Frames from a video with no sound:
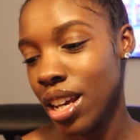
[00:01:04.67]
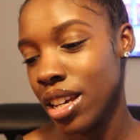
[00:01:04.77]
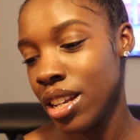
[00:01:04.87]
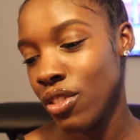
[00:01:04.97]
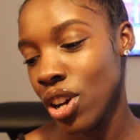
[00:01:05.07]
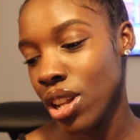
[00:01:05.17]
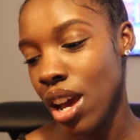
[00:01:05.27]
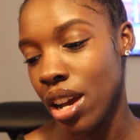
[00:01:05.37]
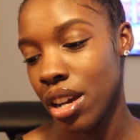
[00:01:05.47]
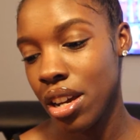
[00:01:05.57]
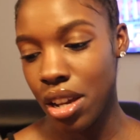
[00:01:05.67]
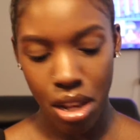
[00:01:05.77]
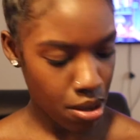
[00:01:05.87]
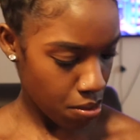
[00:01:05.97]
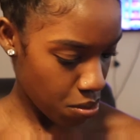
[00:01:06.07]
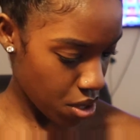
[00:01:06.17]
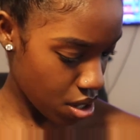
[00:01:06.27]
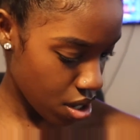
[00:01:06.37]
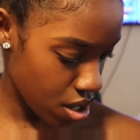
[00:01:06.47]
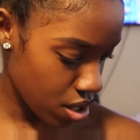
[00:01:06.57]
I ain't even gonna lie,
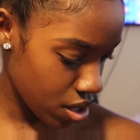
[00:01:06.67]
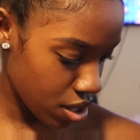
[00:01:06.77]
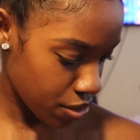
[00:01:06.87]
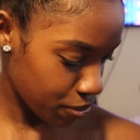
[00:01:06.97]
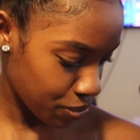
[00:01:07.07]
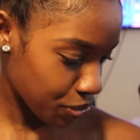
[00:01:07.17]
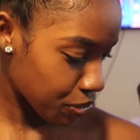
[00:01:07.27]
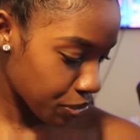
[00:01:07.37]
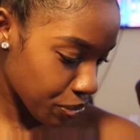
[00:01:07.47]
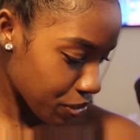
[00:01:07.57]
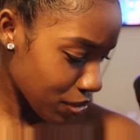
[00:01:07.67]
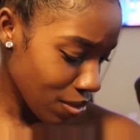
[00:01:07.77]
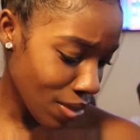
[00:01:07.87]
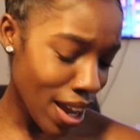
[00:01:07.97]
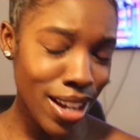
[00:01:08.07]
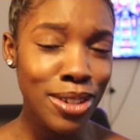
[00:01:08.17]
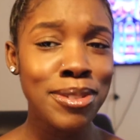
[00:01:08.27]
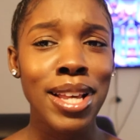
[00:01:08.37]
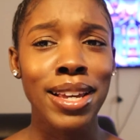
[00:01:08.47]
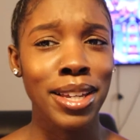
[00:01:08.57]
because it
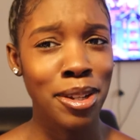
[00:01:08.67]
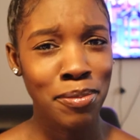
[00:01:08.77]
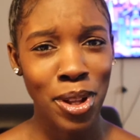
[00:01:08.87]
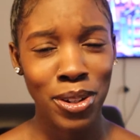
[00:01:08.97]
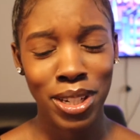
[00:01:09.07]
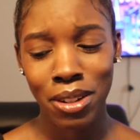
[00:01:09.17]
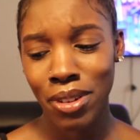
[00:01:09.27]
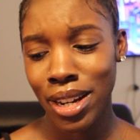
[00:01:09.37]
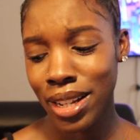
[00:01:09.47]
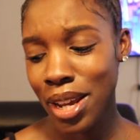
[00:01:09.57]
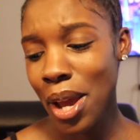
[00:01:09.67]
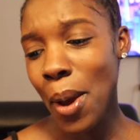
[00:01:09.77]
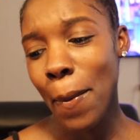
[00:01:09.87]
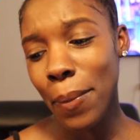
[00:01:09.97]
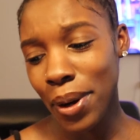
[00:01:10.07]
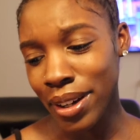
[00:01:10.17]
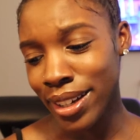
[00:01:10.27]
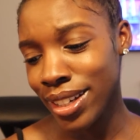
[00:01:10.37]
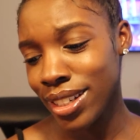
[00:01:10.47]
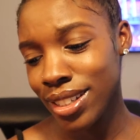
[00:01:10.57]
don't take him long to get ready,
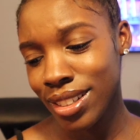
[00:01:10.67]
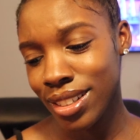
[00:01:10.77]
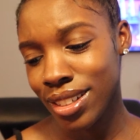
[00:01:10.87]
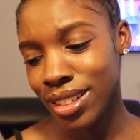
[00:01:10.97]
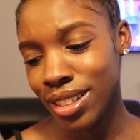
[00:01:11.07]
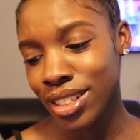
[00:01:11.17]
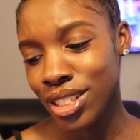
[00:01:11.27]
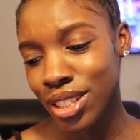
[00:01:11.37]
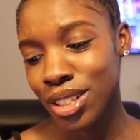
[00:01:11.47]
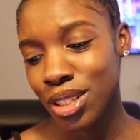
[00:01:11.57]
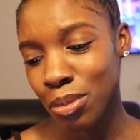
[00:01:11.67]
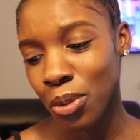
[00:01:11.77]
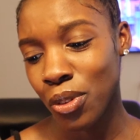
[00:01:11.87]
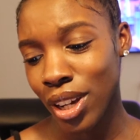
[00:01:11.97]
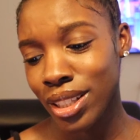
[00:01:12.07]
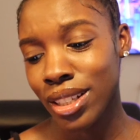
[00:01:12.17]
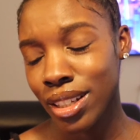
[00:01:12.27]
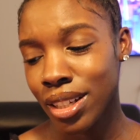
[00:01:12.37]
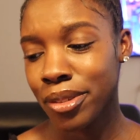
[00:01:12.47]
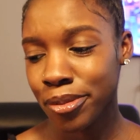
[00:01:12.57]
but it's just a simple fact that,